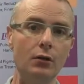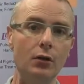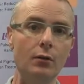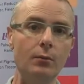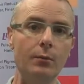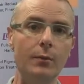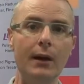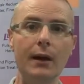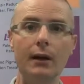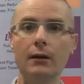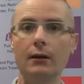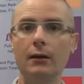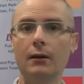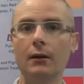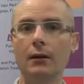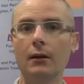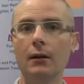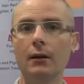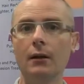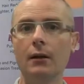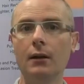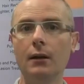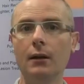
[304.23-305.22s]
can knock back
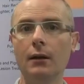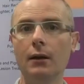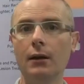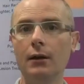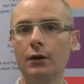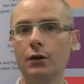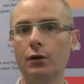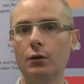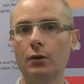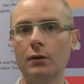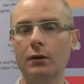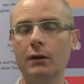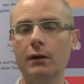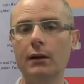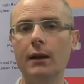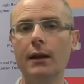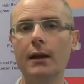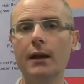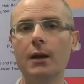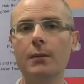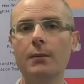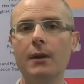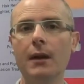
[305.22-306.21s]
your
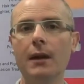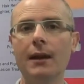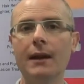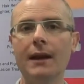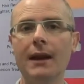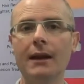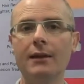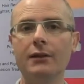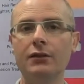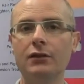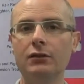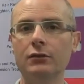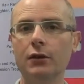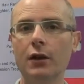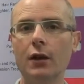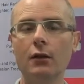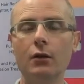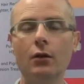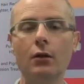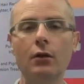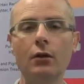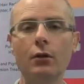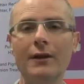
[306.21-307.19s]
claim, as it's
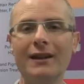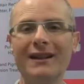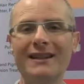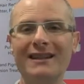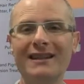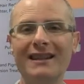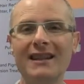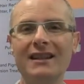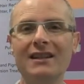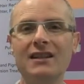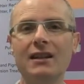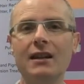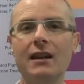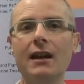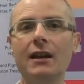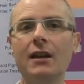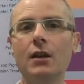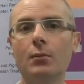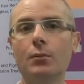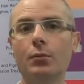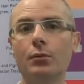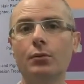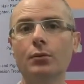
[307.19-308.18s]
no longer a
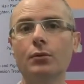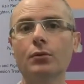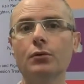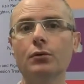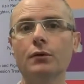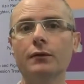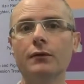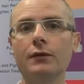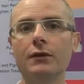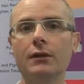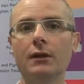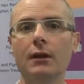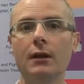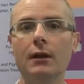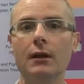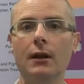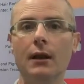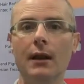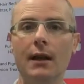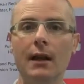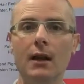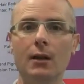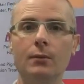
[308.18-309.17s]
TGA approved
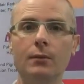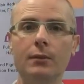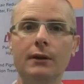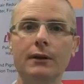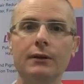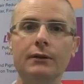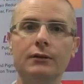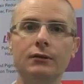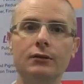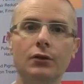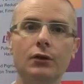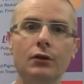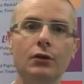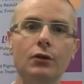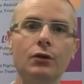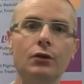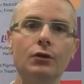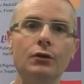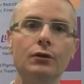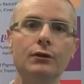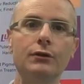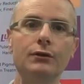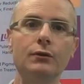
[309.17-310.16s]
handpiece to
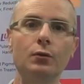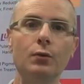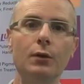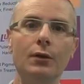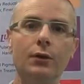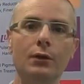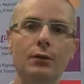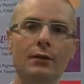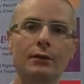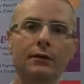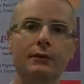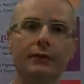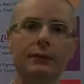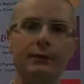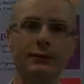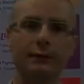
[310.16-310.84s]
use with your